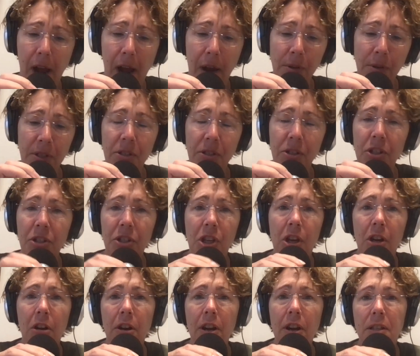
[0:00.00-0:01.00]
was just
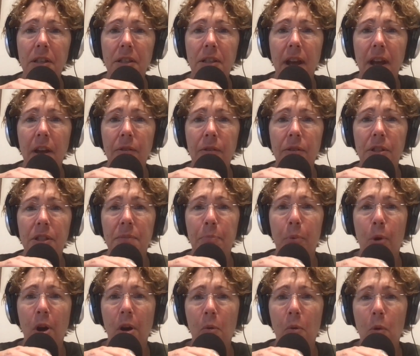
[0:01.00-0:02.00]
curious how the
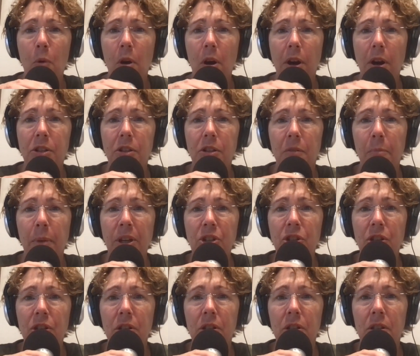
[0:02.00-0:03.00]
sport works. You
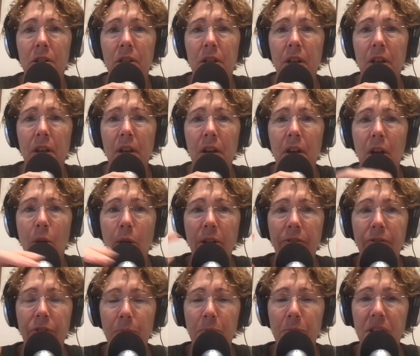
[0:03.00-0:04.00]
mentioned going
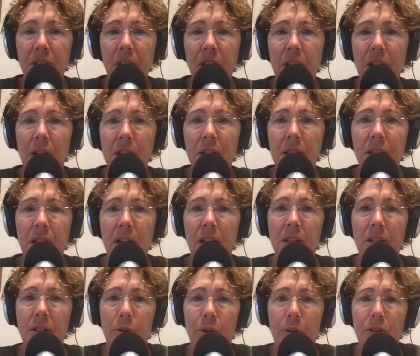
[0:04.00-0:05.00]
from city to city.
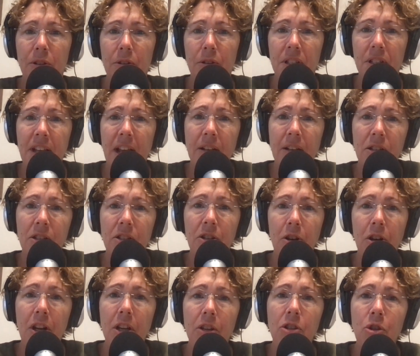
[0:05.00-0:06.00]
So is there a set circuit